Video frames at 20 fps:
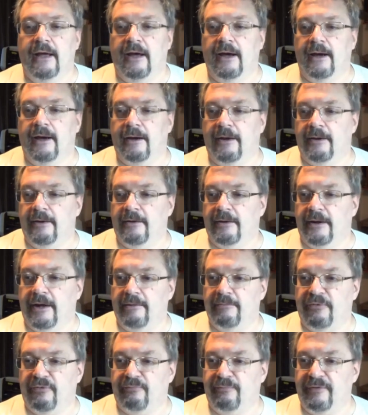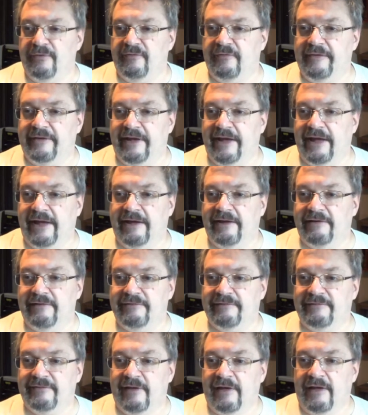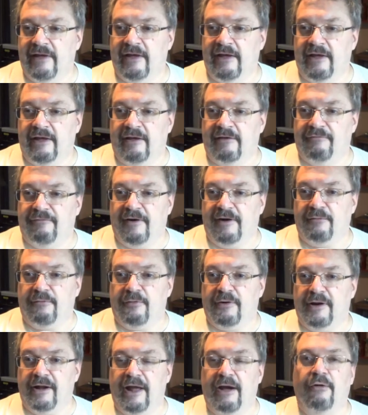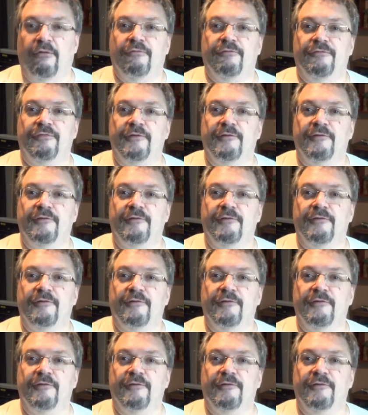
I'm as busy as if I were an elf.